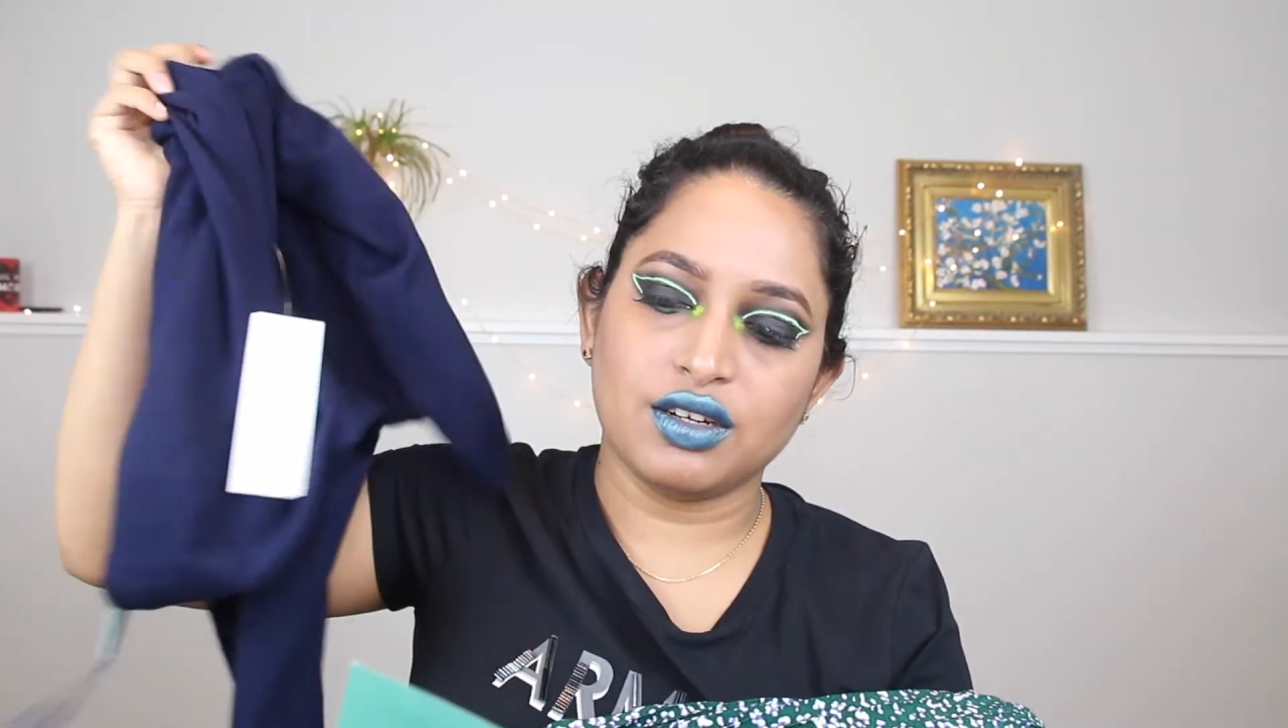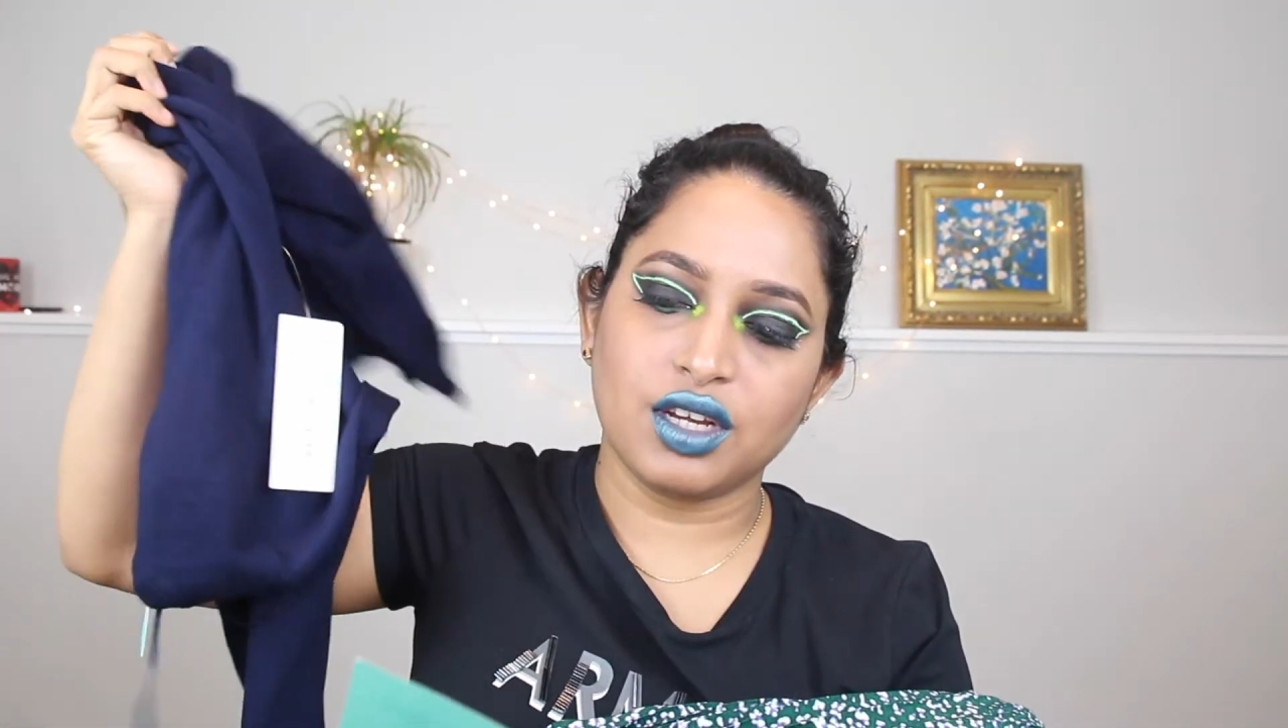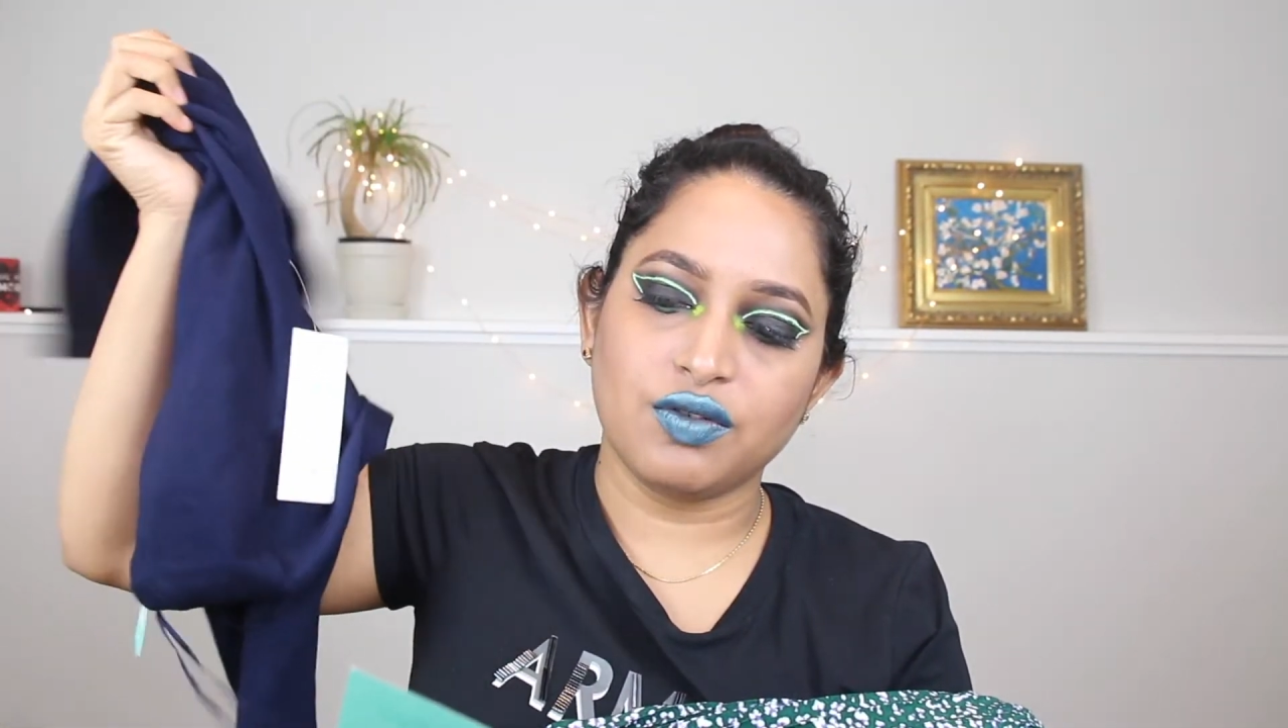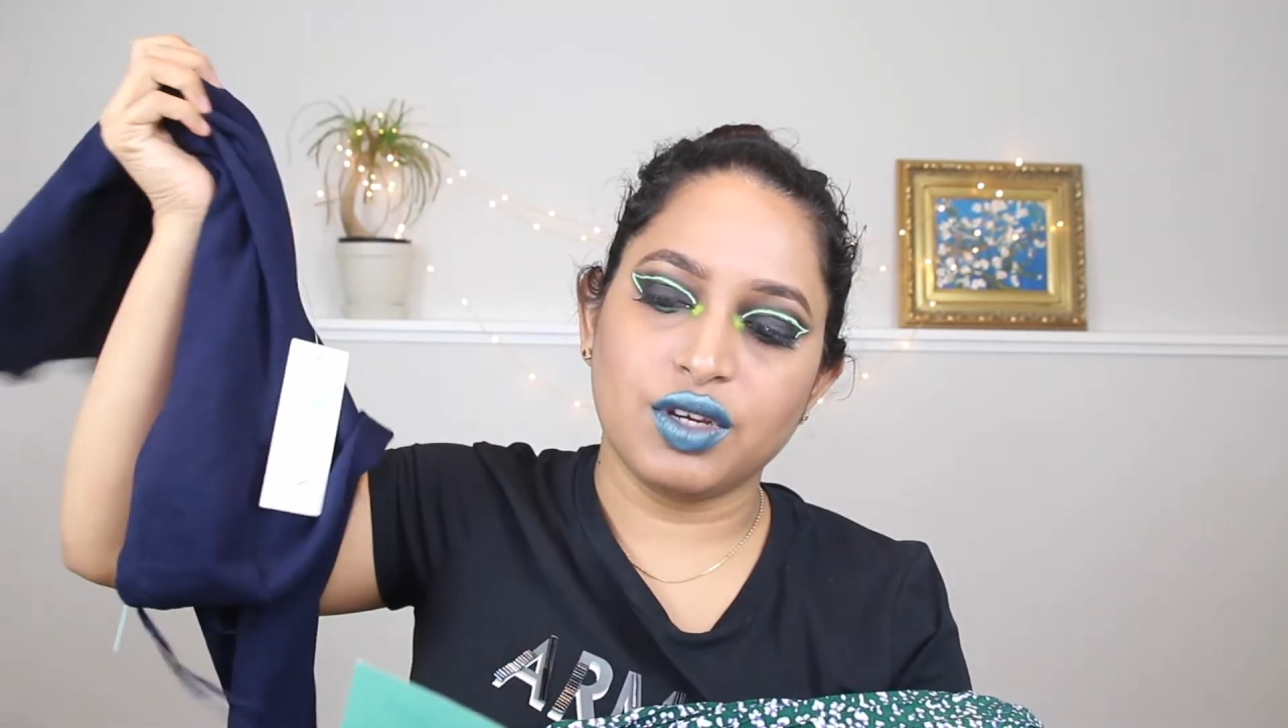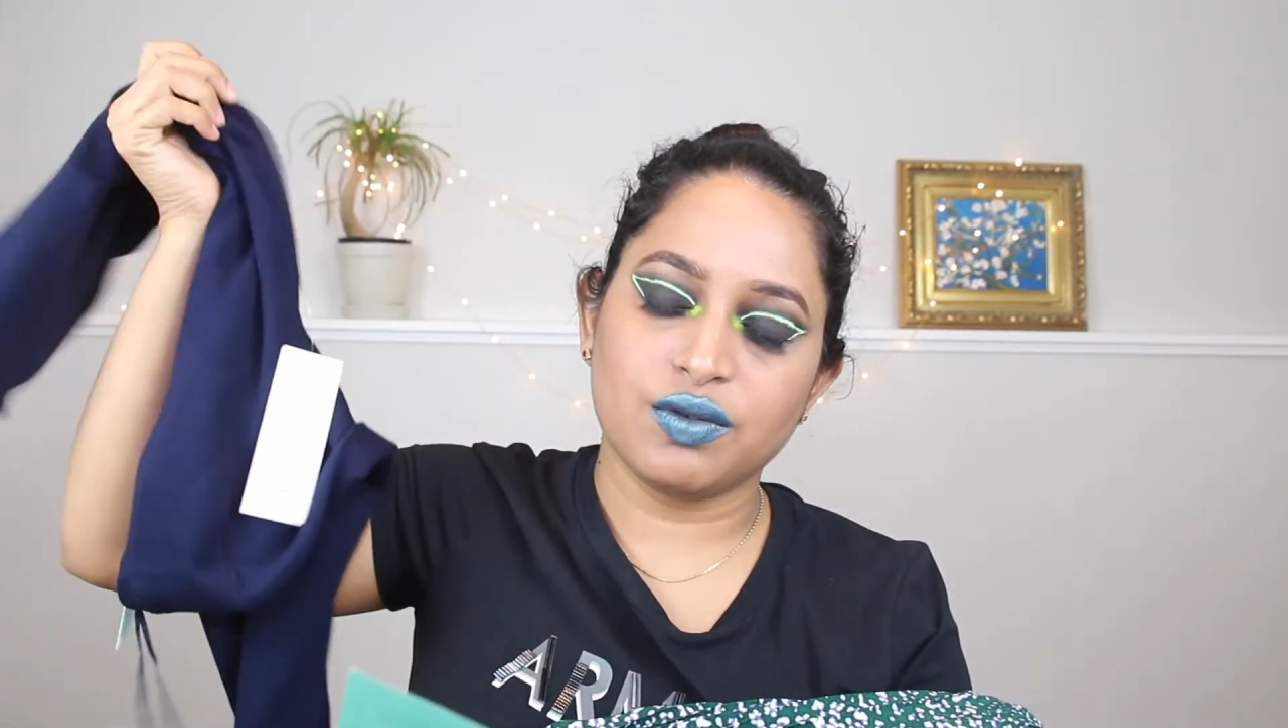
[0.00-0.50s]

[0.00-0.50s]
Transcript: navy,